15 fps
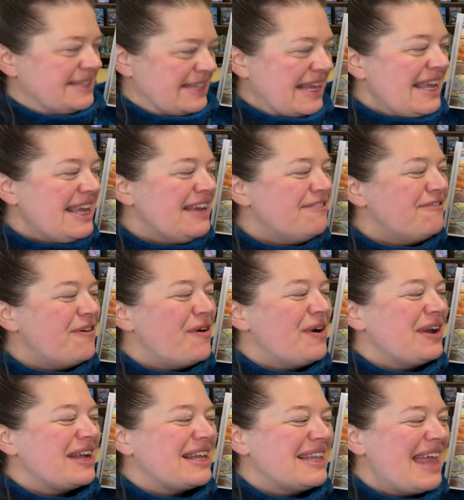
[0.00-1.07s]
Digging
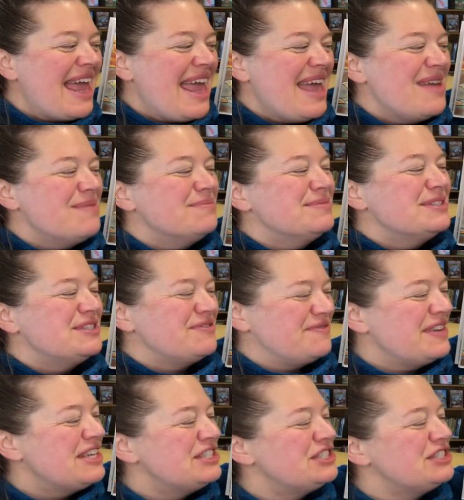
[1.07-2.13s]
for clams,
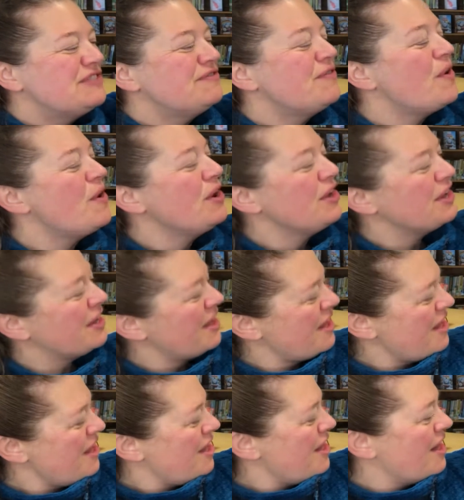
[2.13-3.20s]
fishing for
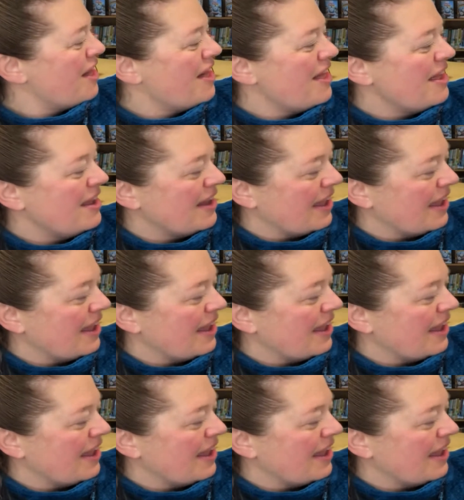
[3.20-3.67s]
cod,